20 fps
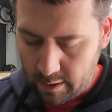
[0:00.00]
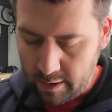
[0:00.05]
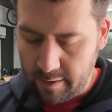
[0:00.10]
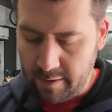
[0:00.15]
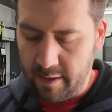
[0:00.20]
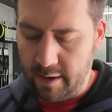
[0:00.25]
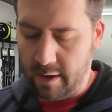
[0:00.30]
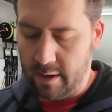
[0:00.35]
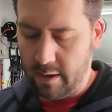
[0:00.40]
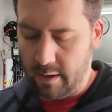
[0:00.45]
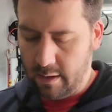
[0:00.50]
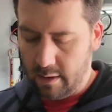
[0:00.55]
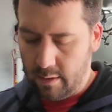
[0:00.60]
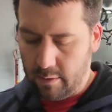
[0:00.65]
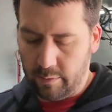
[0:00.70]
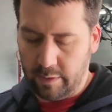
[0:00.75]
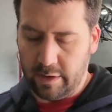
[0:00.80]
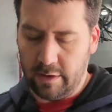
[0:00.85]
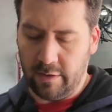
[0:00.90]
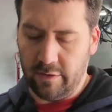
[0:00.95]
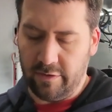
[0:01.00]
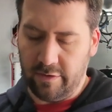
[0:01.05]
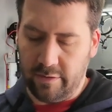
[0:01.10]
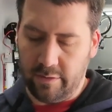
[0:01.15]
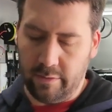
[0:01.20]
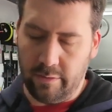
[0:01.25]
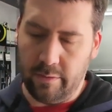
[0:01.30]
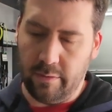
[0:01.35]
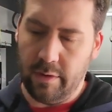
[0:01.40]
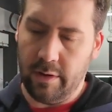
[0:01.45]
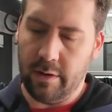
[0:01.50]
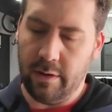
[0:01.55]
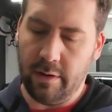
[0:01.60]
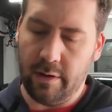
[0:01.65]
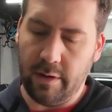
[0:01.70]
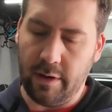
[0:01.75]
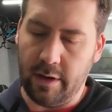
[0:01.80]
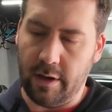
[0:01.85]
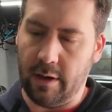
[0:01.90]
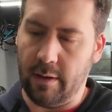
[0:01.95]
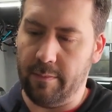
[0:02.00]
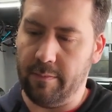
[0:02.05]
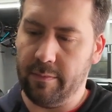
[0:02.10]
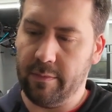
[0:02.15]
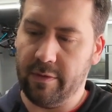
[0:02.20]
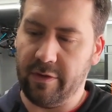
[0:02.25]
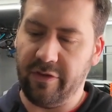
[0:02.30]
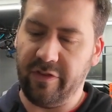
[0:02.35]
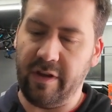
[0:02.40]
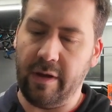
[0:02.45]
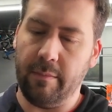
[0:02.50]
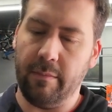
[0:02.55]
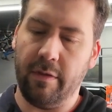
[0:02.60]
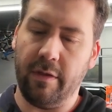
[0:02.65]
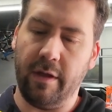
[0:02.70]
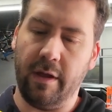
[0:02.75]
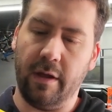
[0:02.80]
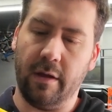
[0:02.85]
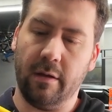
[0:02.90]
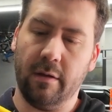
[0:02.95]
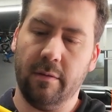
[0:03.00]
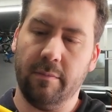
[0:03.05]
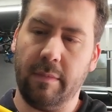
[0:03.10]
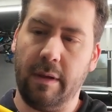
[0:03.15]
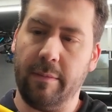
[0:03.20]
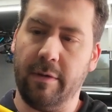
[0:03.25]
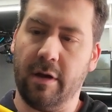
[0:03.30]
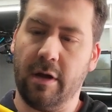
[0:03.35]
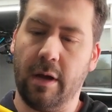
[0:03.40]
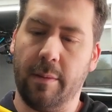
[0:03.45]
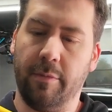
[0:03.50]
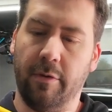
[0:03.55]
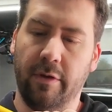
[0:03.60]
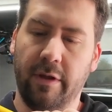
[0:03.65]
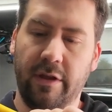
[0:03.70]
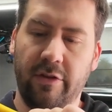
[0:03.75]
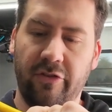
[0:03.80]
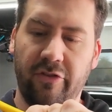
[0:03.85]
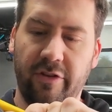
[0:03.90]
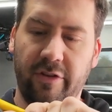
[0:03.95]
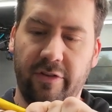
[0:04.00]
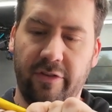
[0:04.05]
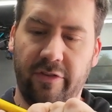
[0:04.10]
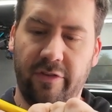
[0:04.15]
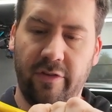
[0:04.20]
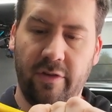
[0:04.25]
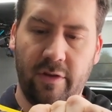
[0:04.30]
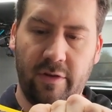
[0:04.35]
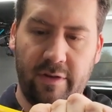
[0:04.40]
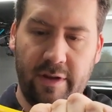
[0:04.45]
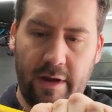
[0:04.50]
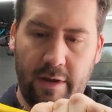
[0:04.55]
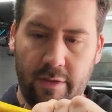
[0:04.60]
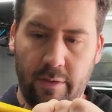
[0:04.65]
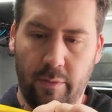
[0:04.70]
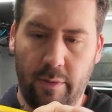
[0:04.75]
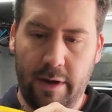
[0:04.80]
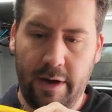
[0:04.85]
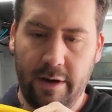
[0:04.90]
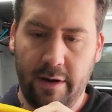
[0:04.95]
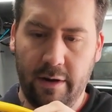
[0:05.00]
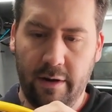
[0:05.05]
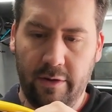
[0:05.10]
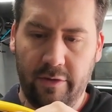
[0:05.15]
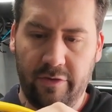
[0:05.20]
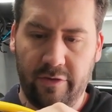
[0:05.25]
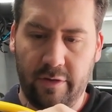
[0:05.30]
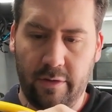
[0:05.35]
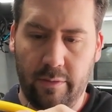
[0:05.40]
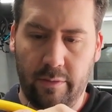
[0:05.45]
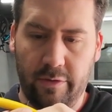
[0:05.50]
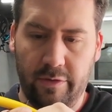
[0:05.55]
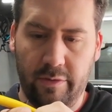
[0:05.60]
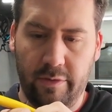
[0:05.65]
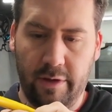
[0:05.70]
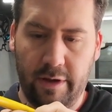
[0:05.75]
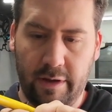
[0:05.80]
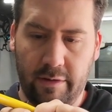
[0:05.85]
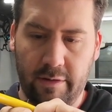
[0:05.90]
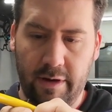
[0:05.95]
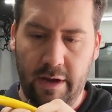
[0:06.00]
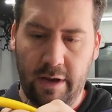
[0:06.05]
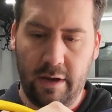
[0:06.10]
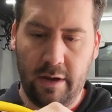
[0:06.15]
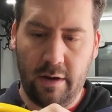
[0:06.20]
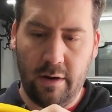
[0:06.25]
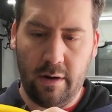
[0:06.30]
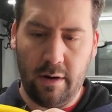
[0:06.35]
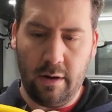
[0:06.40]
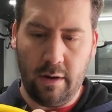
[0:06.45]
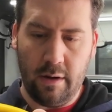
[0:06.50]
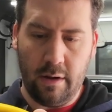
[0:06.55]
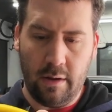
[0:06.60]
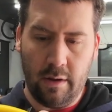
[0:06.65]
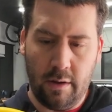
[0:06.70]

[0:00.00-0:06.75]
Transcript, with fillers: And then we can do um, the same thing, maybe a couple inches down the wire. So we'll do it like right here.